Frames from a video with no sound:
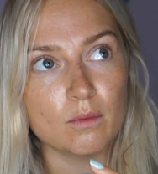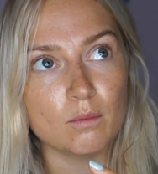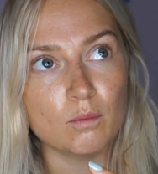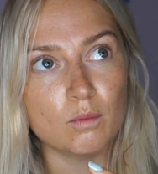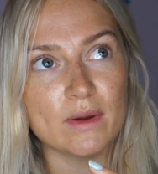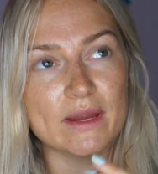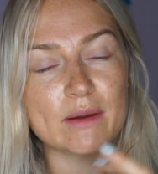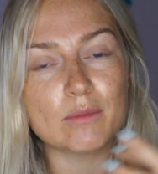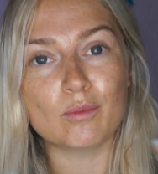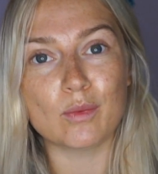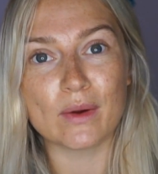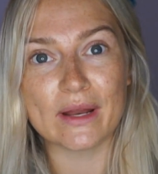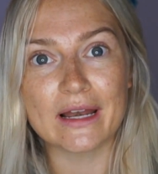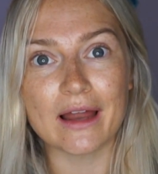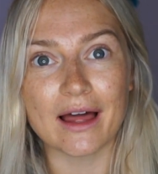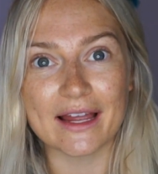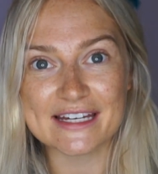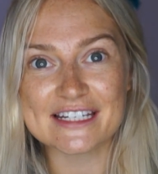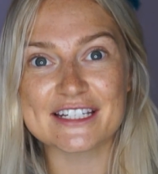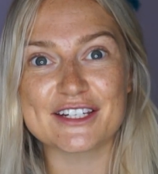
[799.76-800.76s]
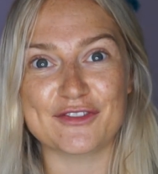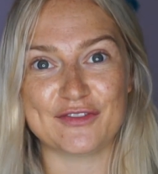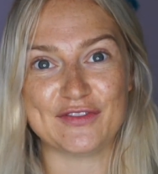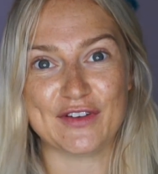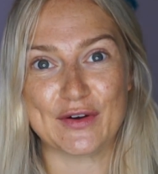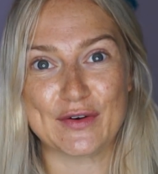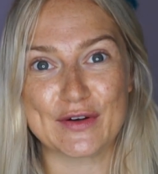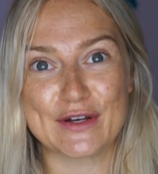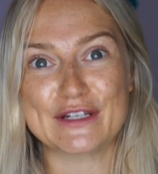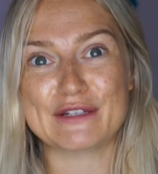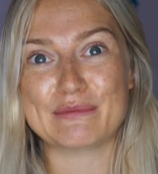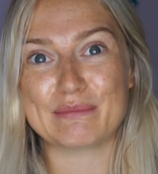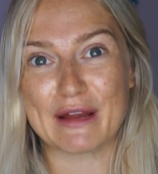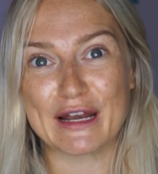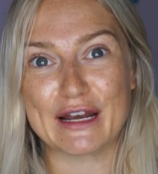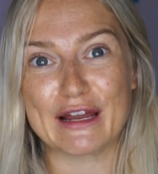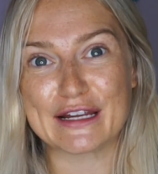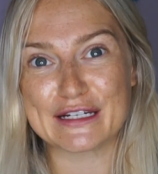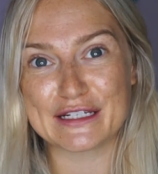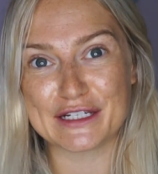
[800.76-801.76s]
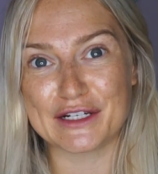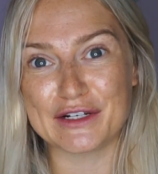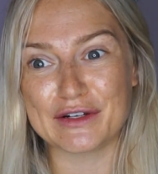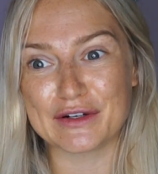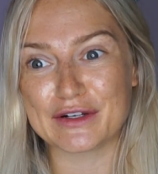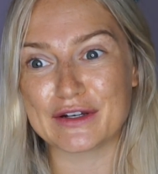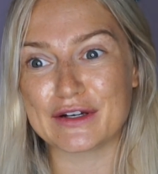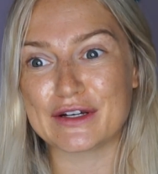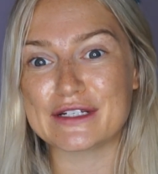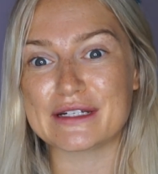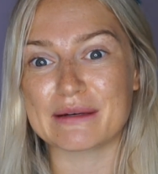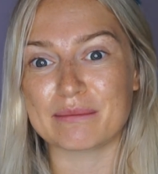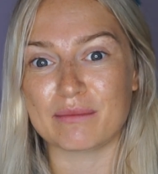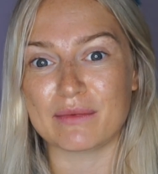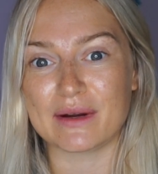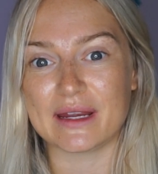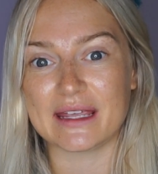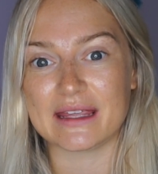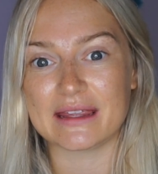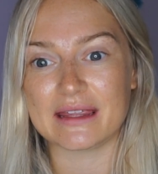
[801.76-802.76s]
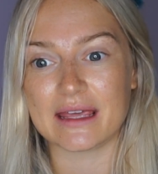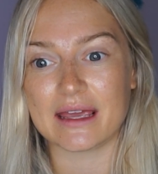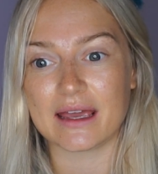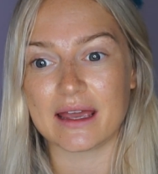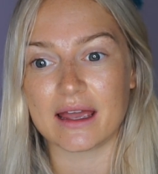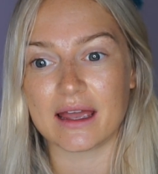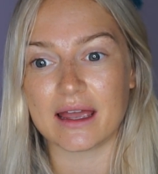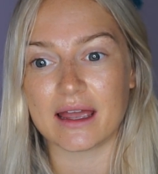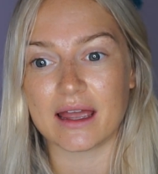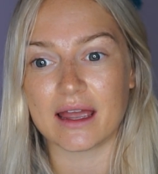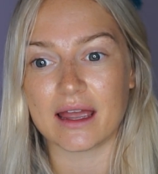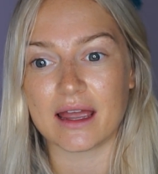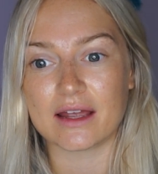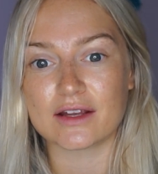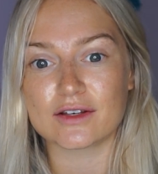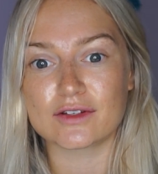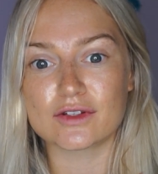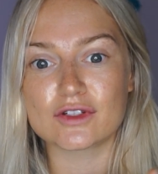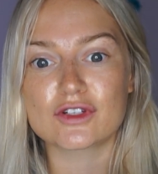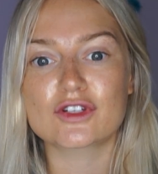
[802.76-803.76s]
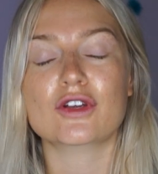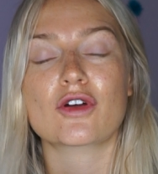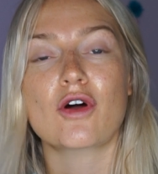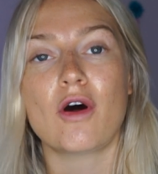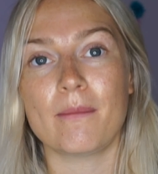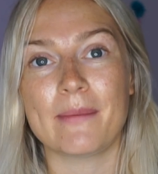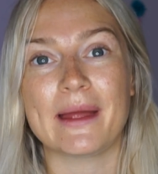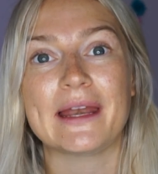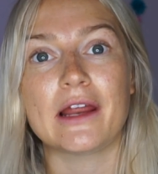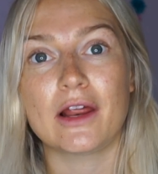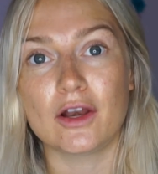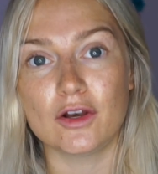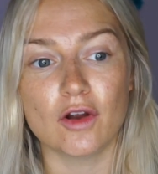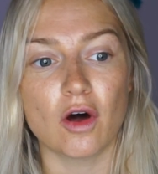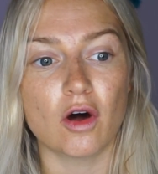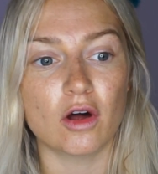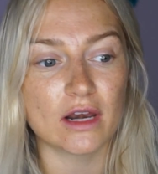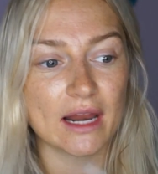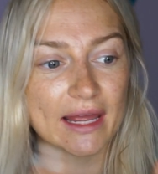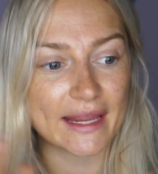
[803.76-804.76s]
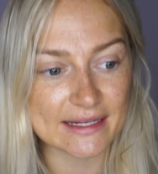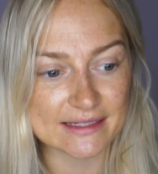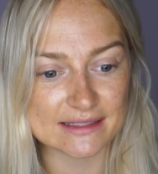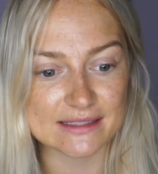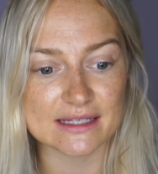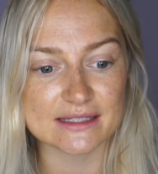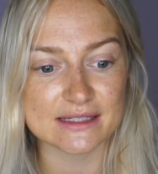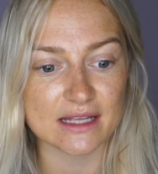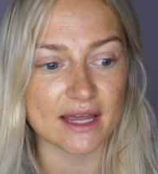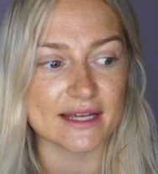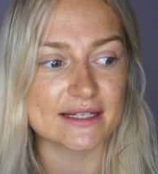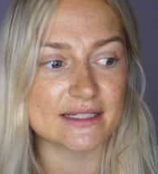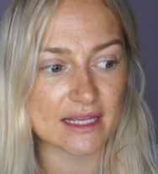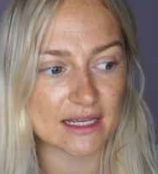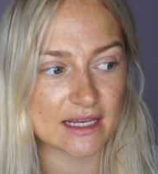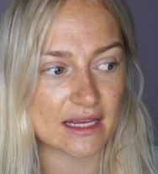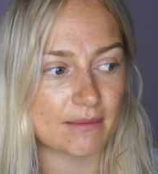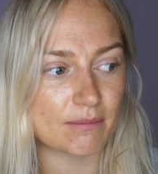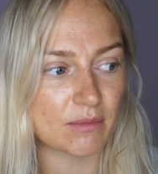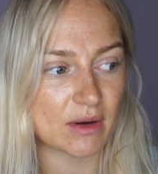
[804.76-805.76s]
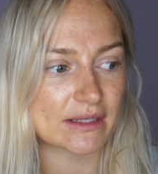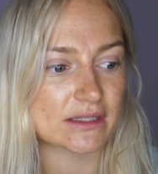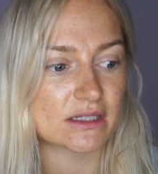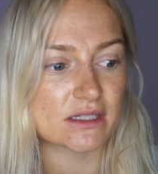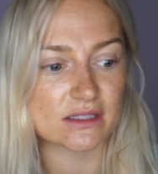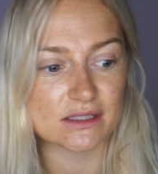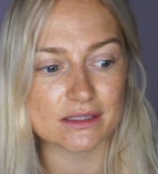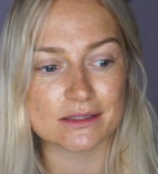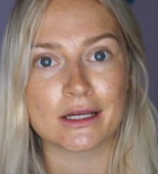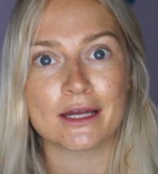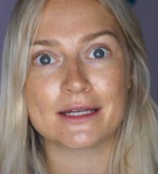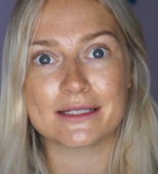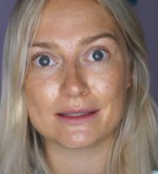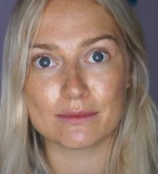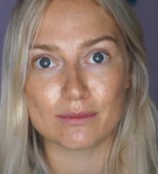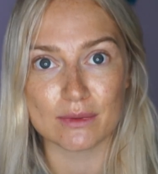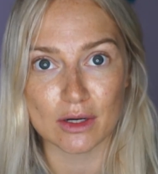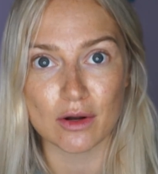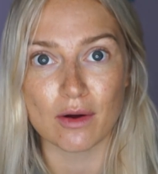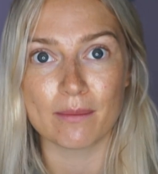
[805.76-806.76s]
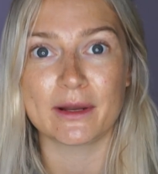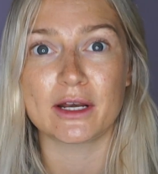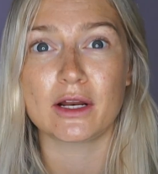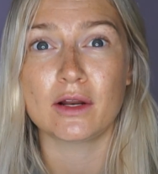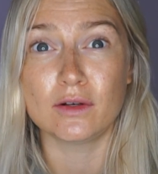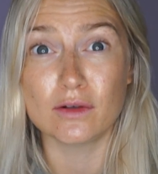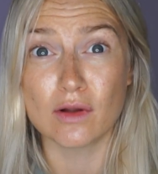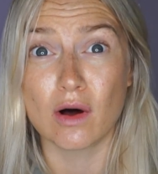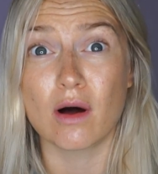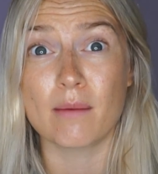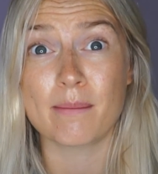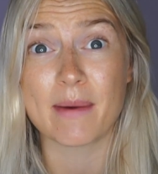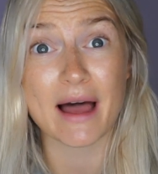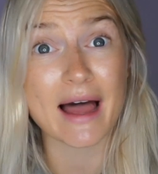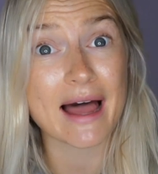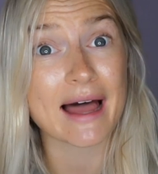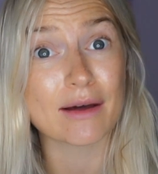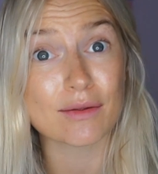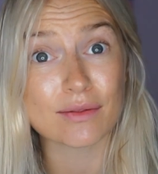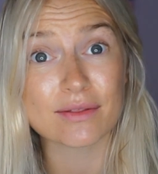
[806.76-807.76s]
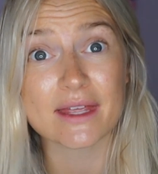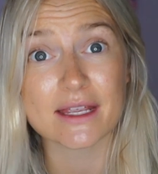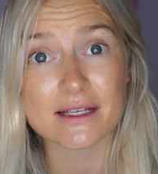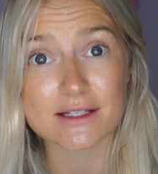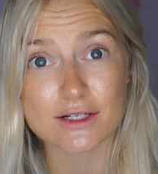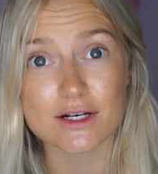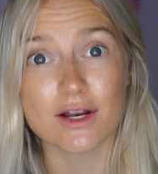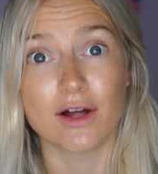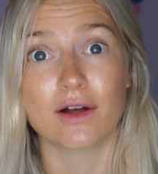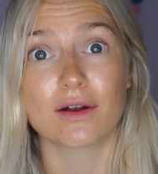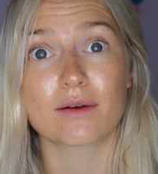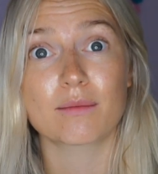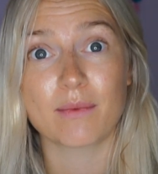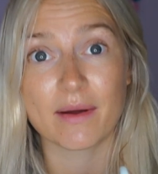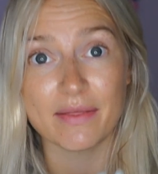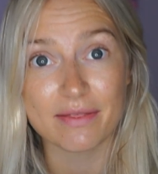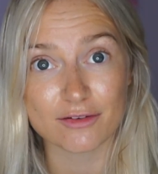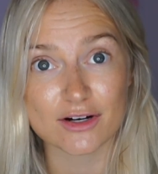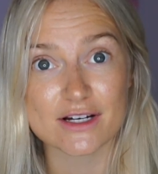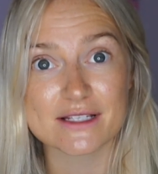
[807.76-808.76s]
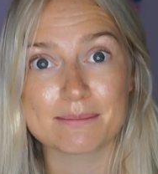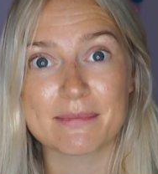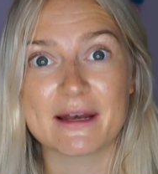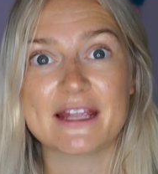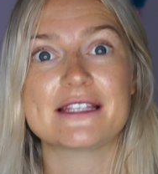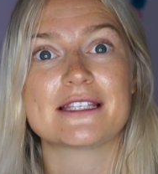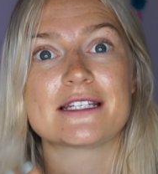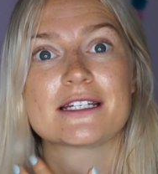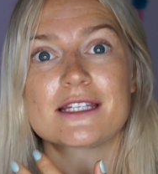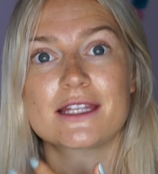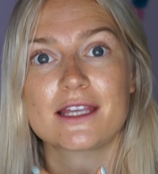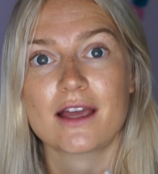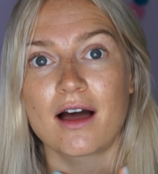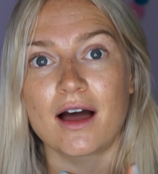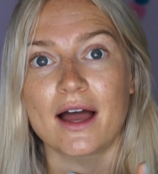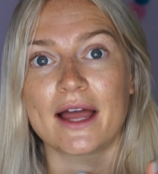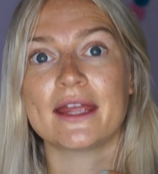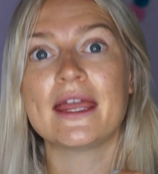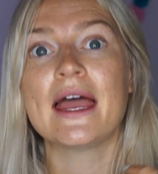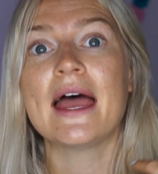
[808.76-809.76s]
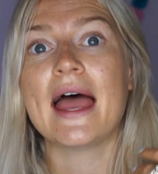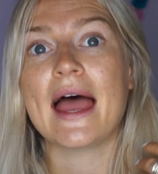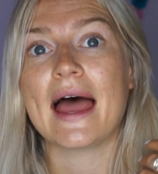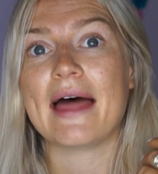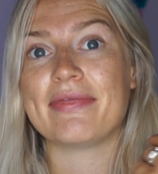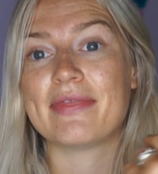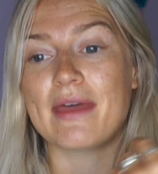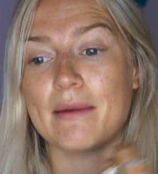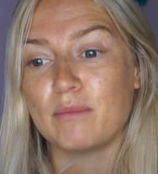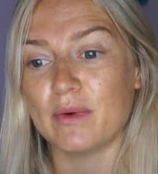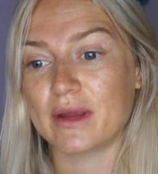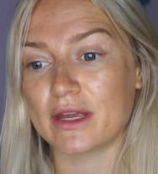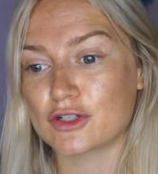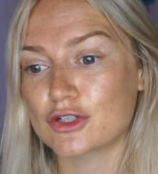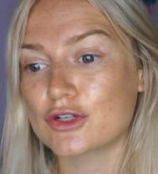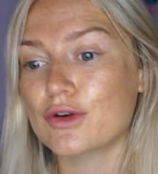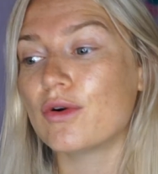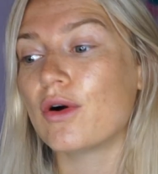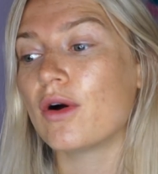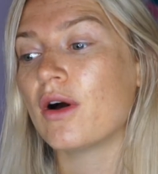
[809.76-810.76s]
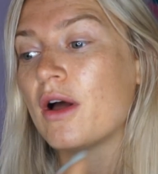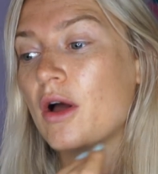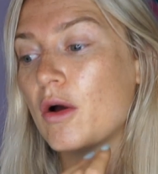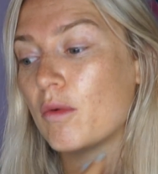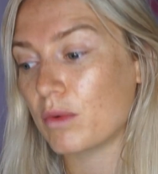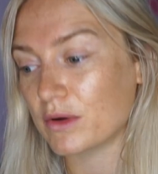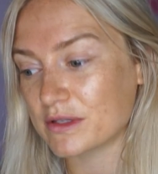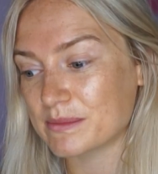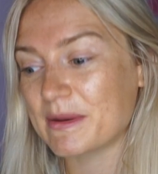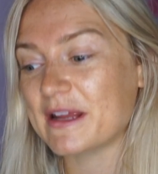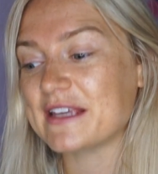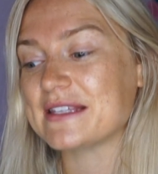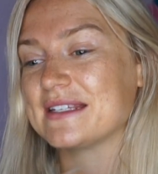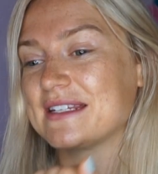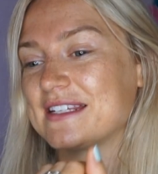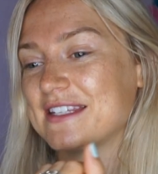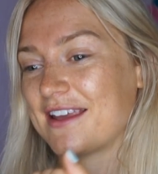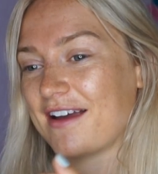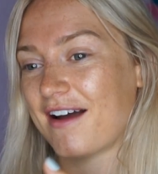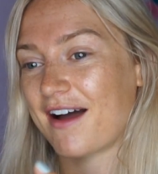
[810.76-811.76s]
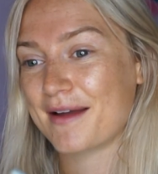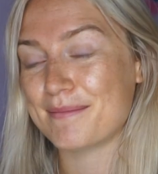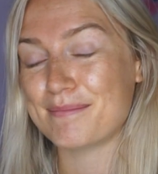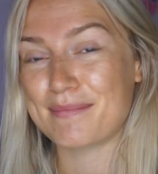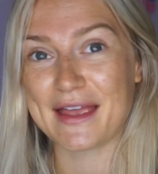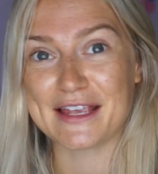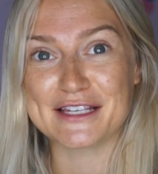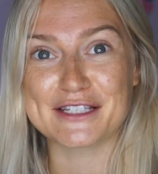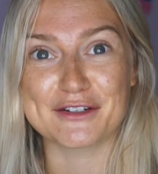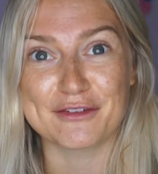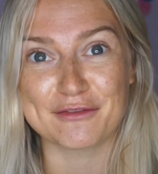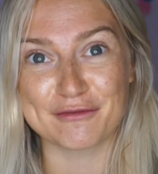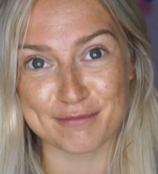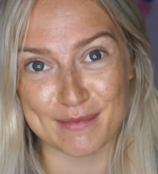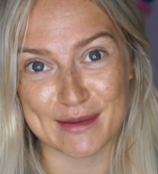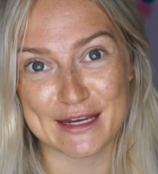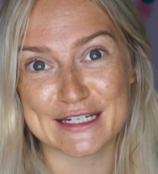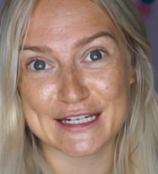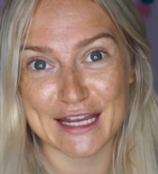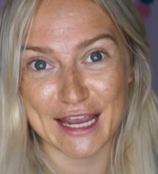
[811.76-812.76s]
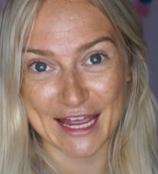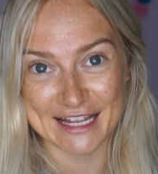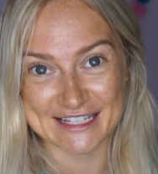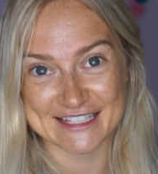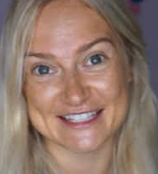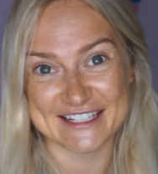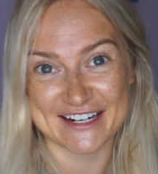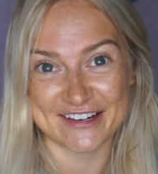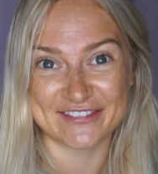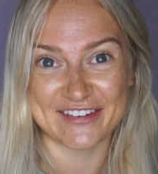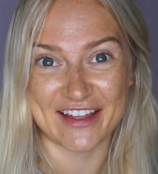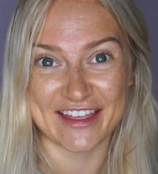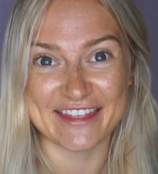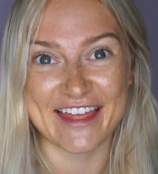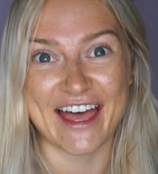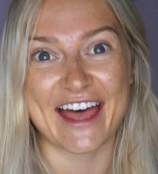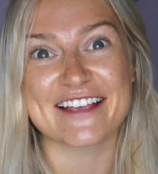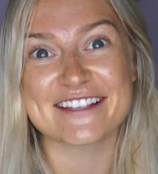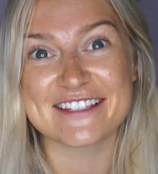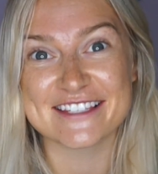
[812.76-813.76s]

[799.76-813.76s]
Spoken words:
we like to feel good and we like to look good, and we comment a lot, like in society, in Western society, we comment a lot about how things look, whether it's pleasing to the eye, and then we are taught what's pleasing to the eye based off media and stuff like that.